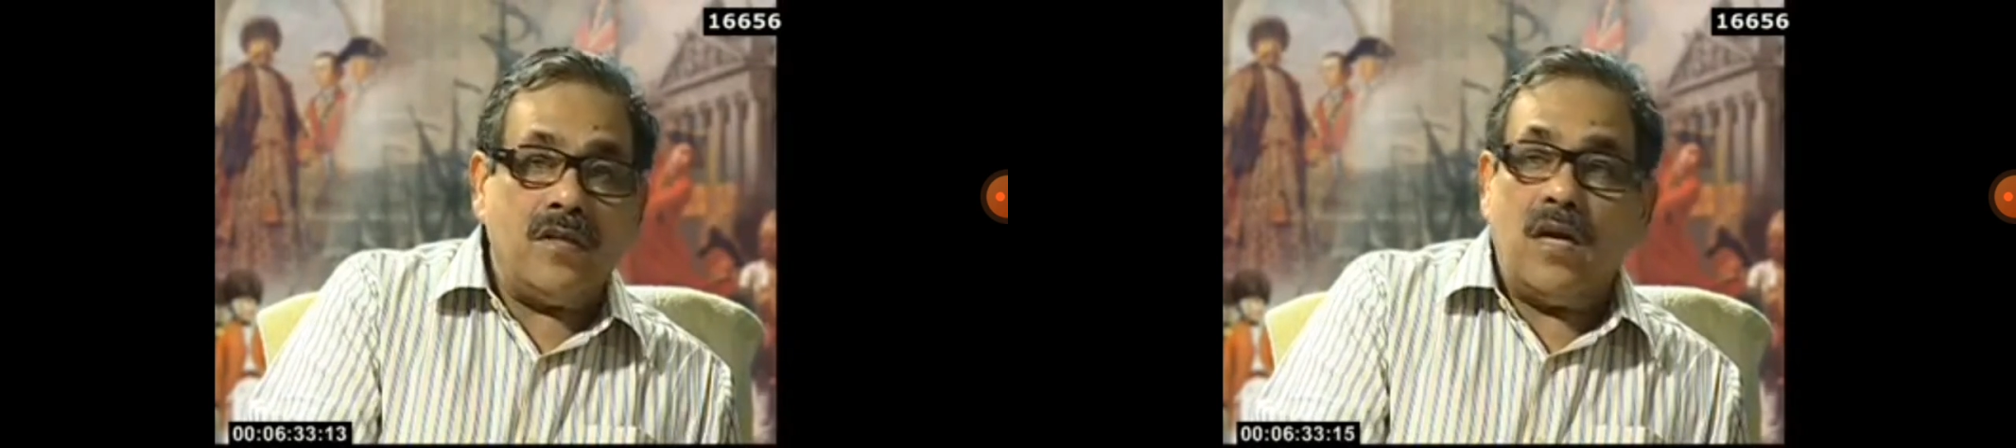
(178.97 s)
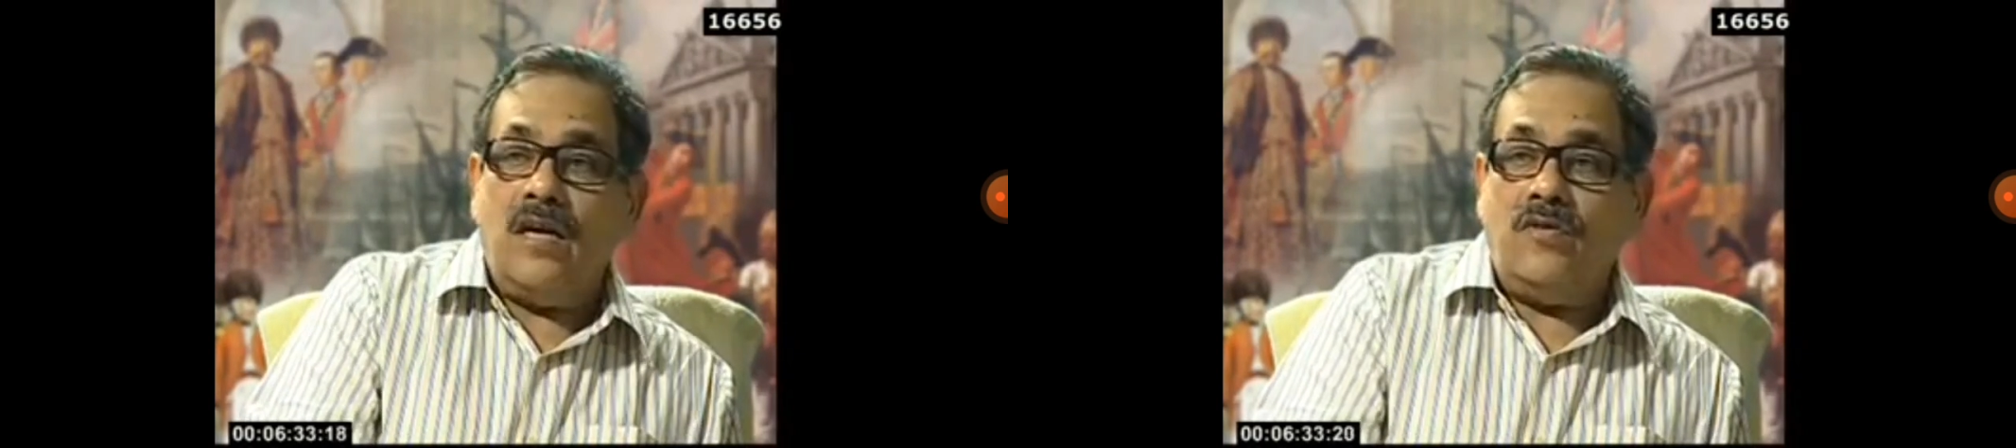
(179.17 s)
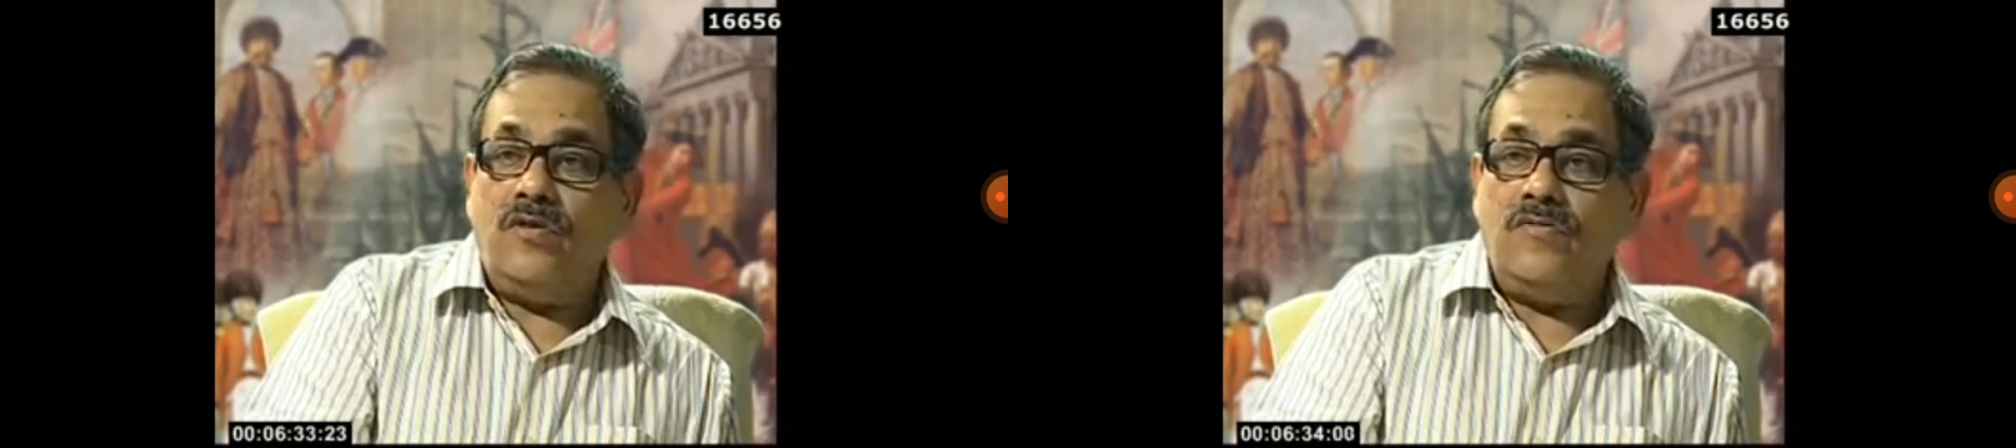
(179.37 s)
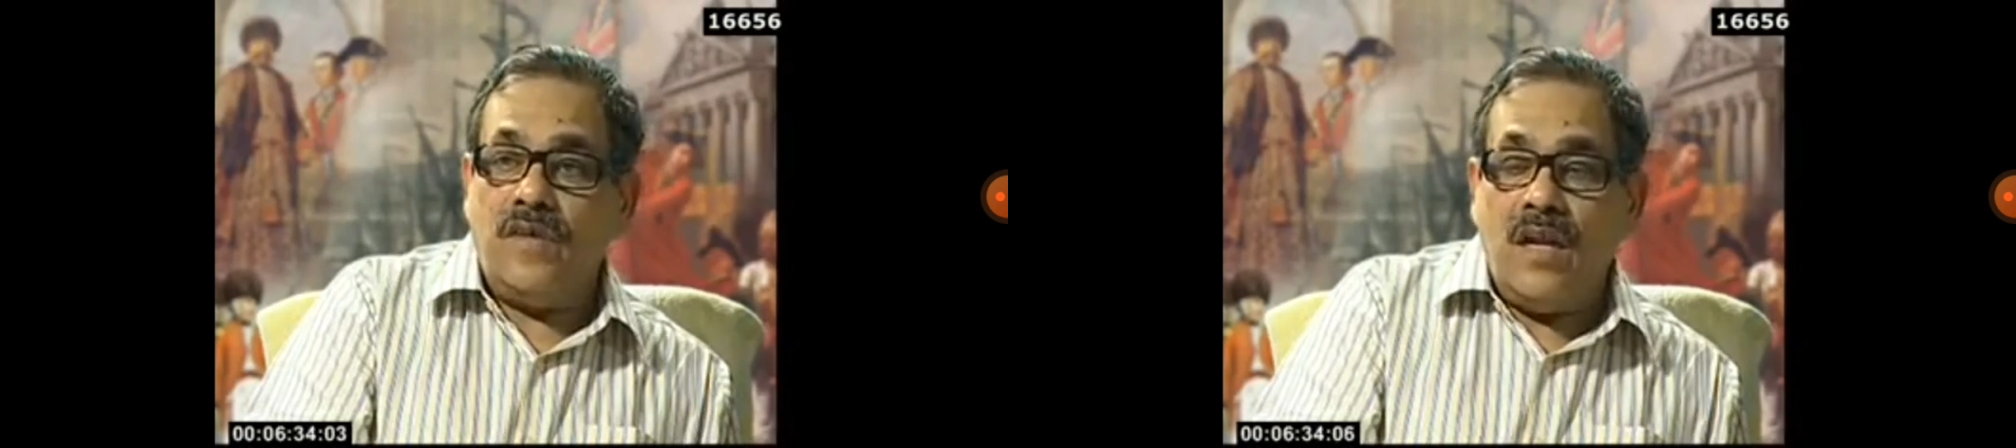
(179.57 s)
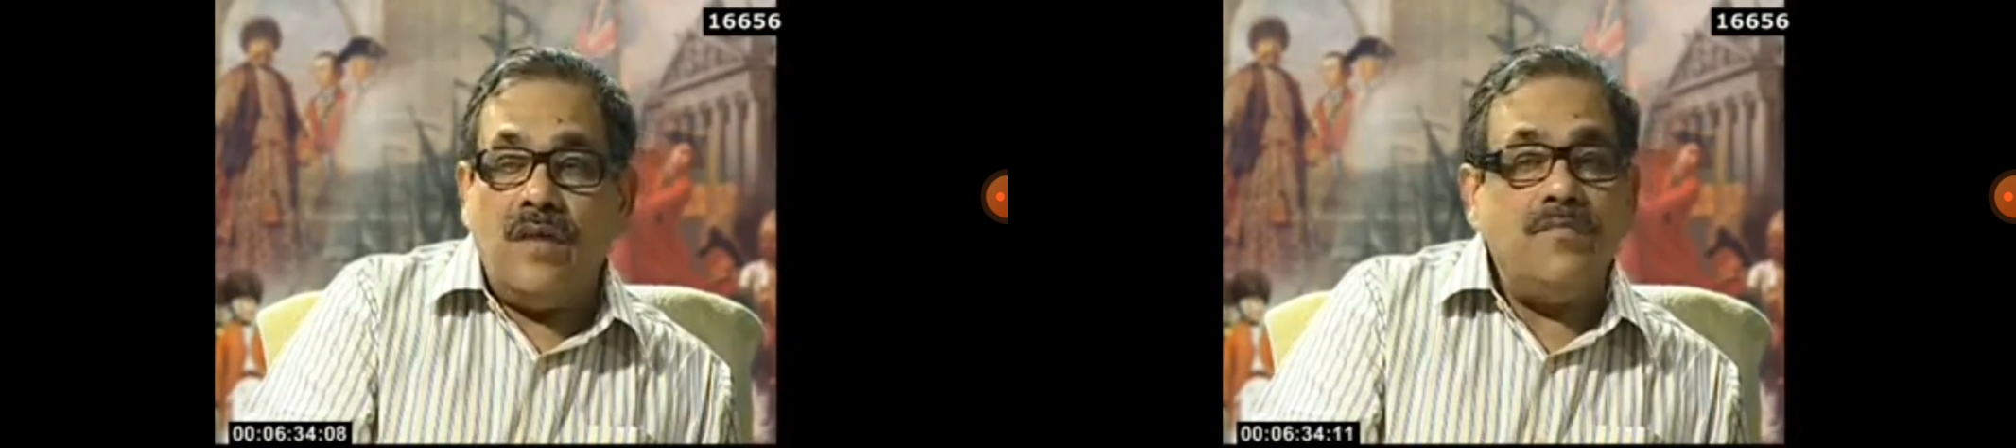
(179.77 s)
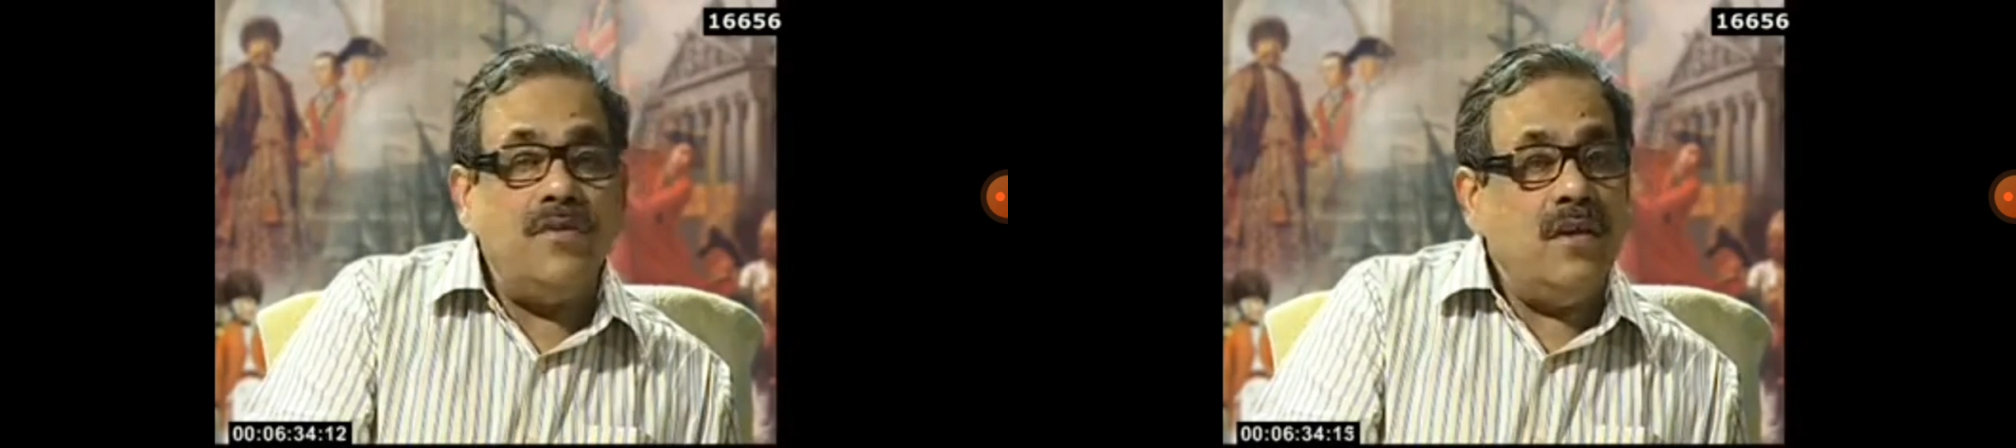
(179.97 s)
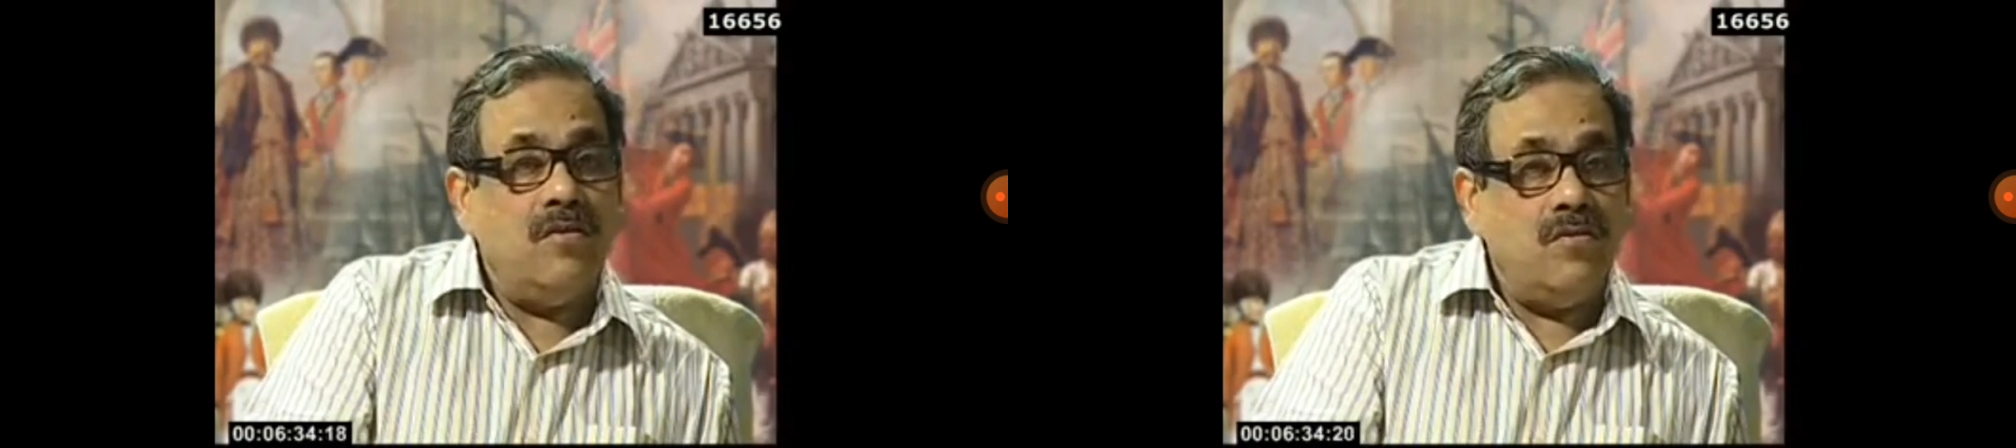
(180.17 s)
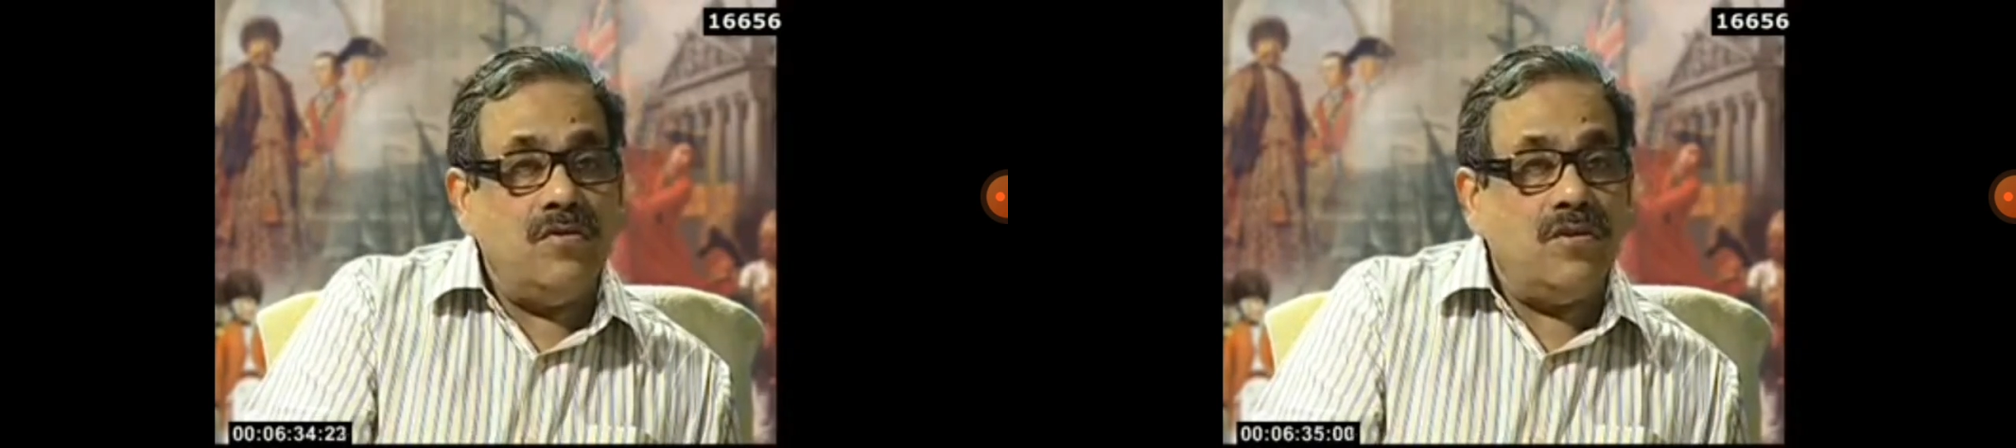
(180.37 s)
tried to develop
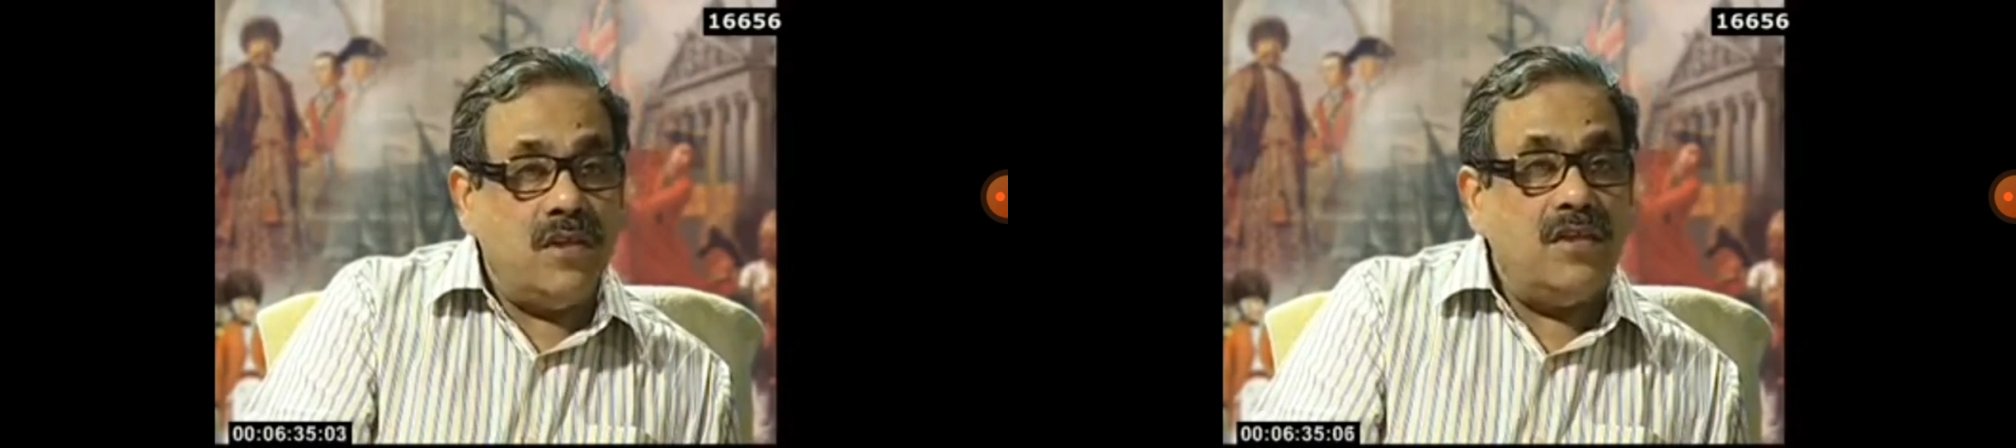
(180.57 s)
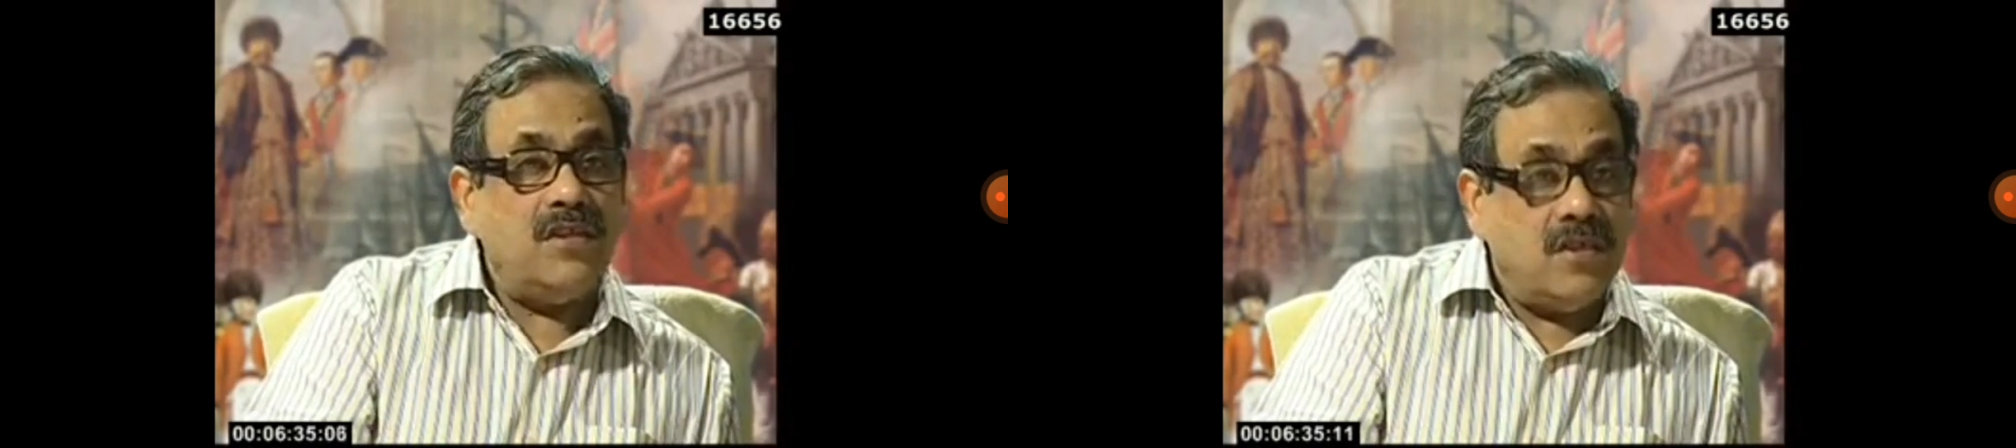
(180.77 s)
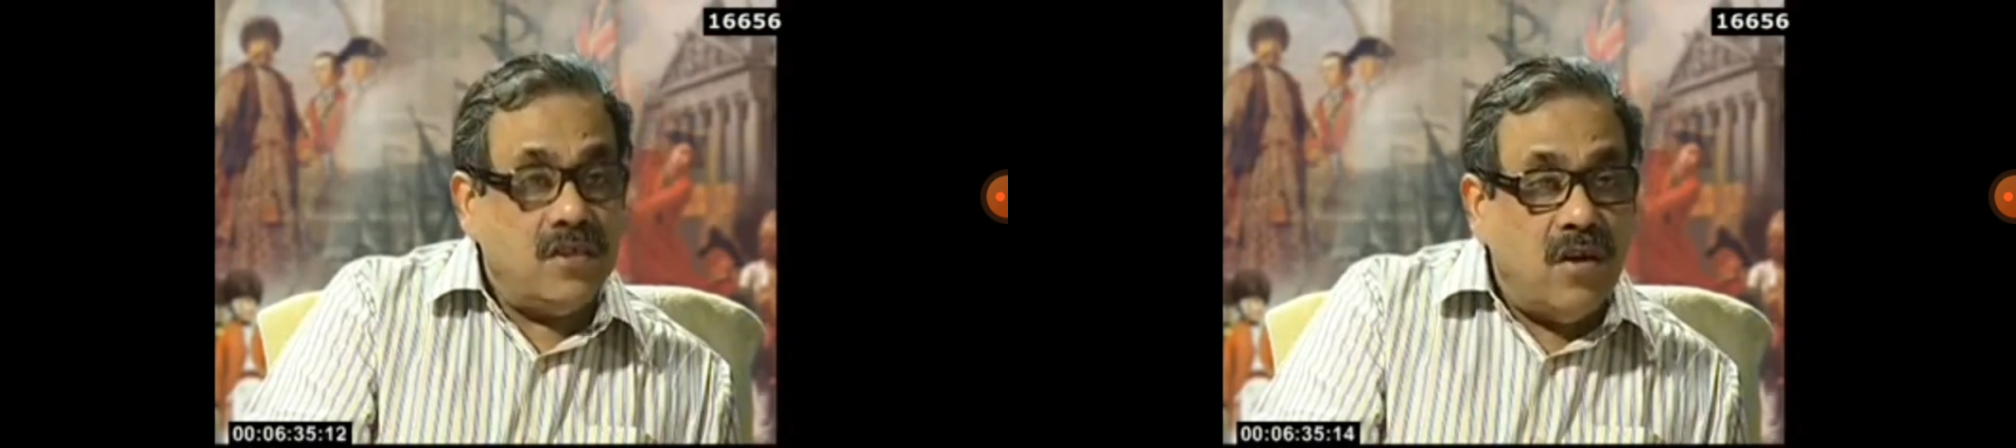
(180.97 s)
their own states